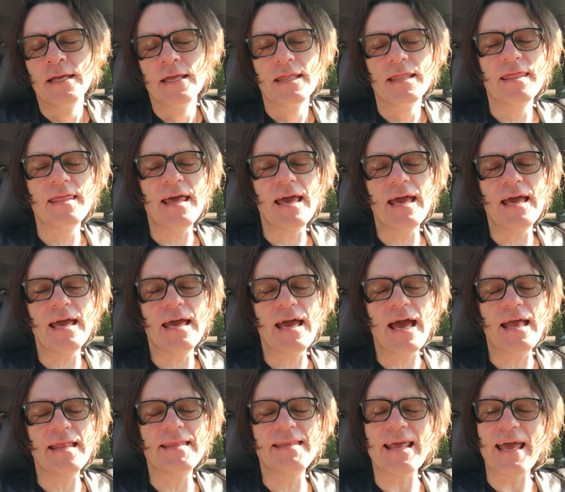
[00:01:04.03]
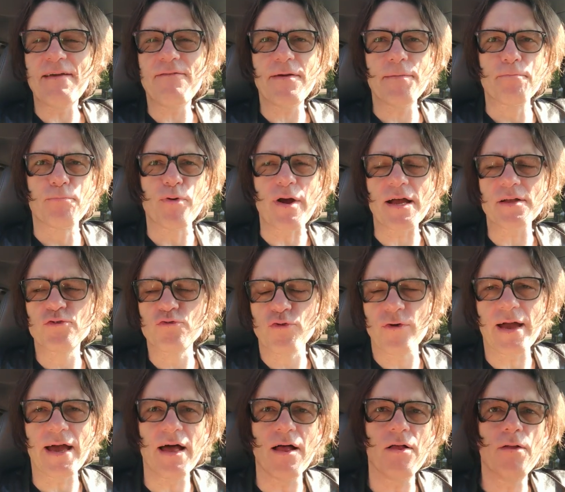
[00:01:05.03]
they had David
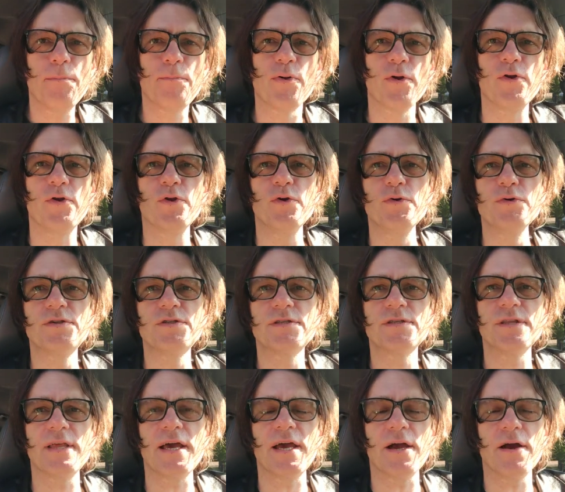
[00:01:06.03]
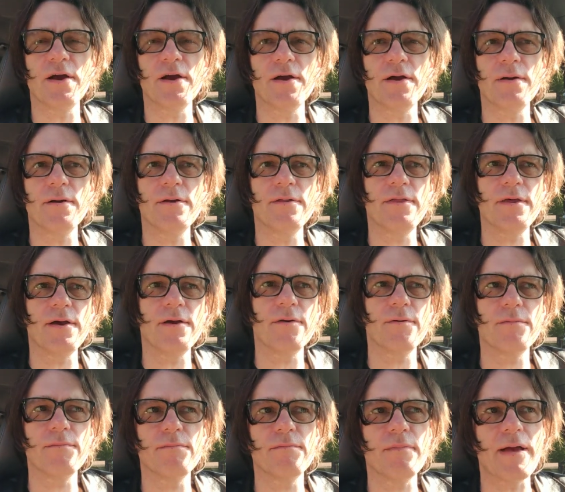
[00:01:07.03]
Bratrell produce
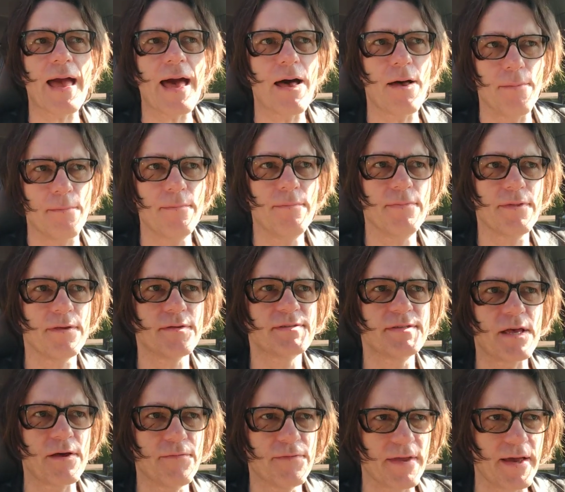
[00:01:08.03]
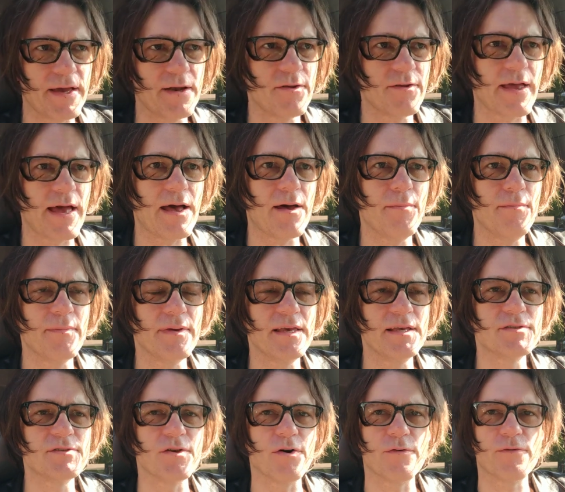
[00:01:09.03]
their album, the self-titled album.
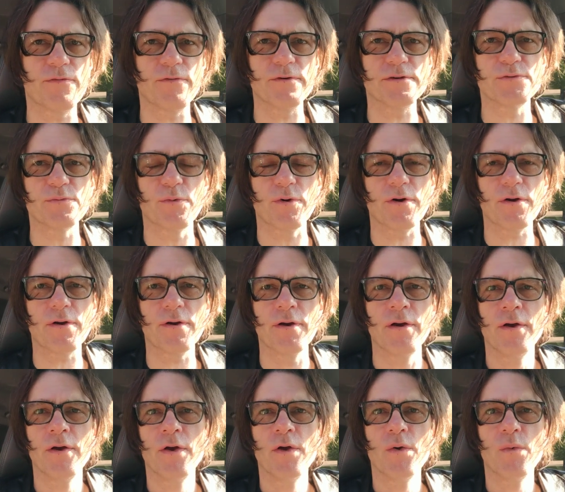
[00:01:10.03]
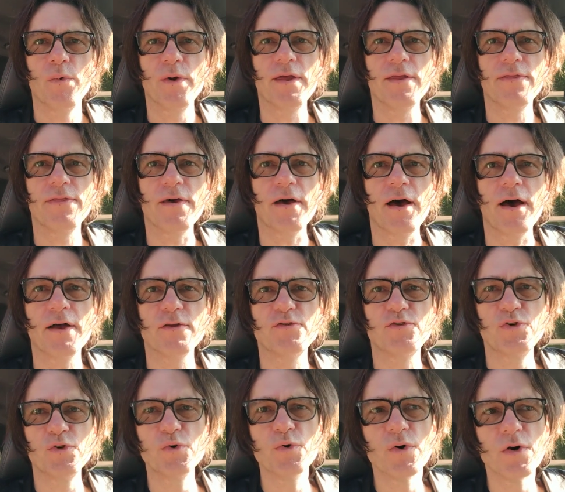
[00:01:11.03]
He's known for his work with
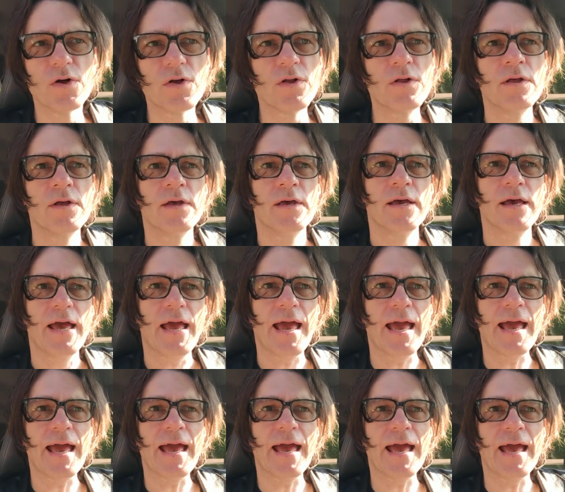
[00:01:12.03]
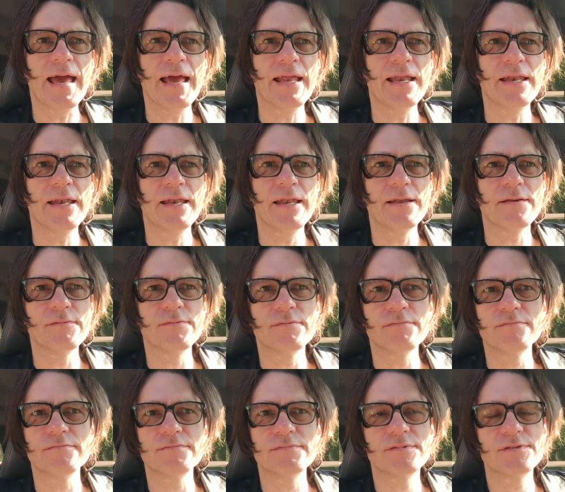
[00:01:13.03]
Tool
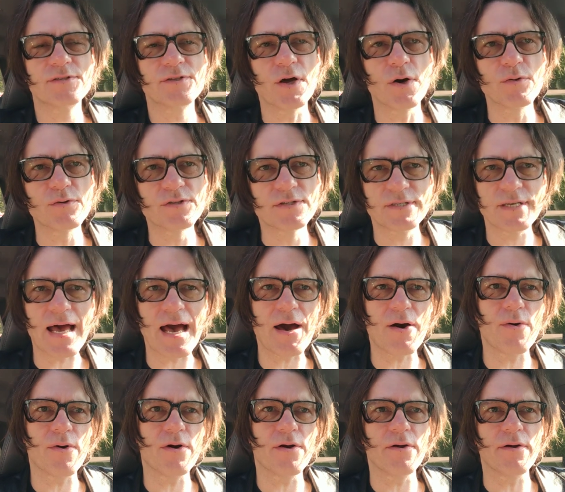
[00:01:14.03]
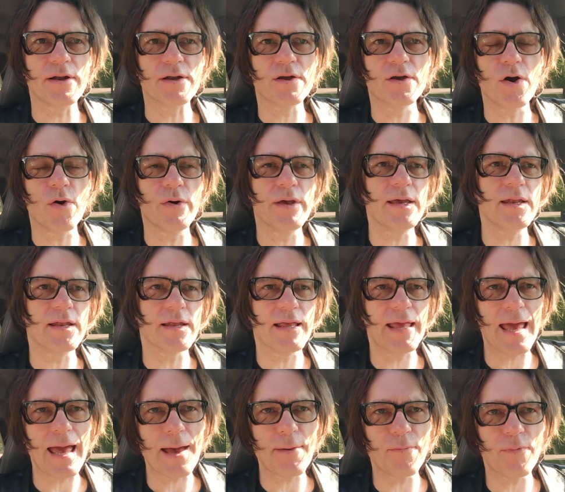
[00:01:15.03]
and Stone Sour and Coheed and
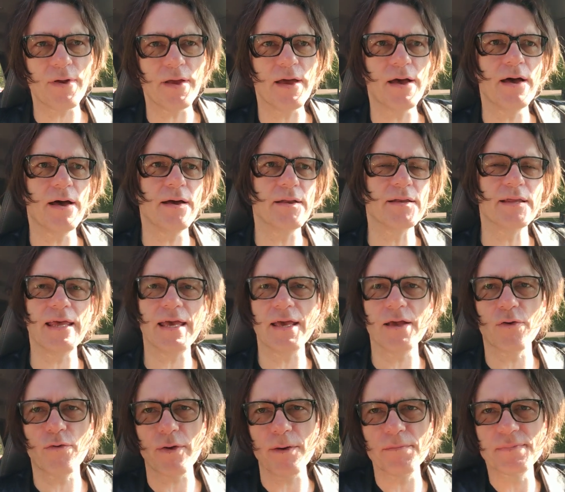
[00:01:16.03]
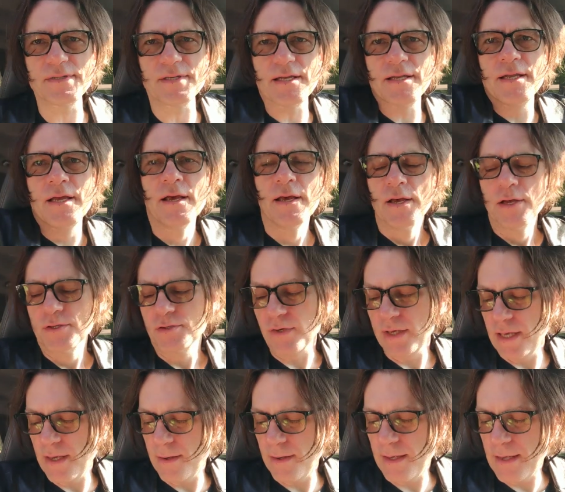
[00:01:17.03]
Cambria and King Crimson. So
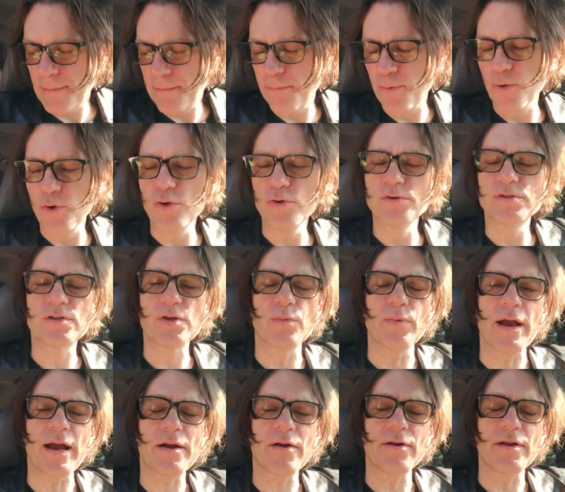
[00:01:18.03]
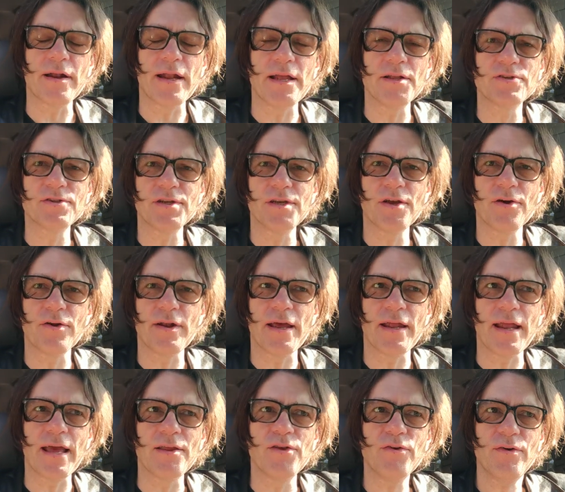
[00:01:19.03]
he produced the record and engineered
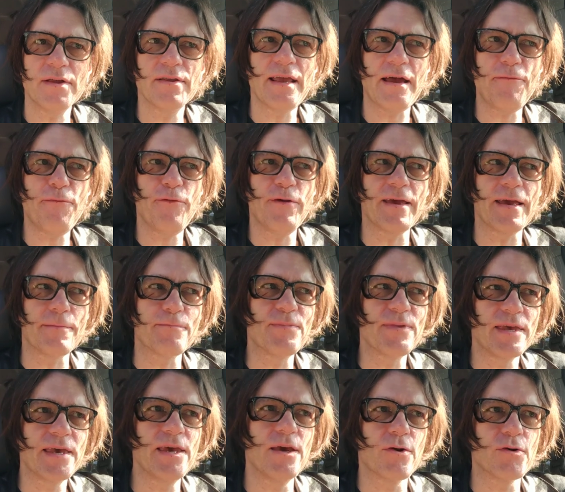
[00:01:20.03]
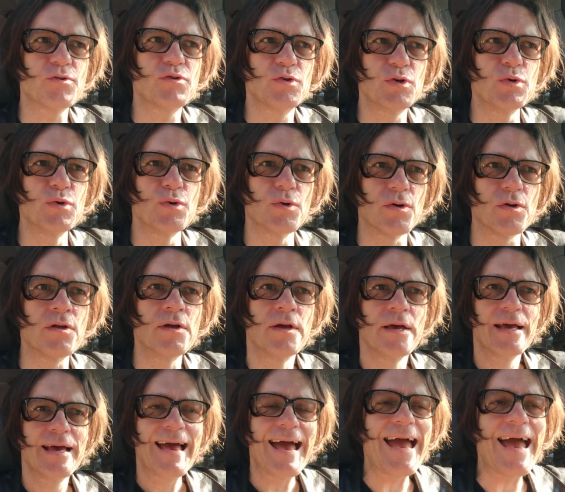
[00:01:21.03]
it. And you can definitely hear
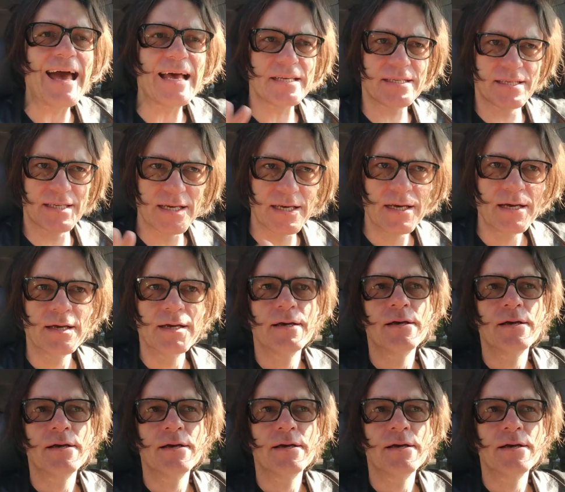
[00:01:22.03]
Tool-esque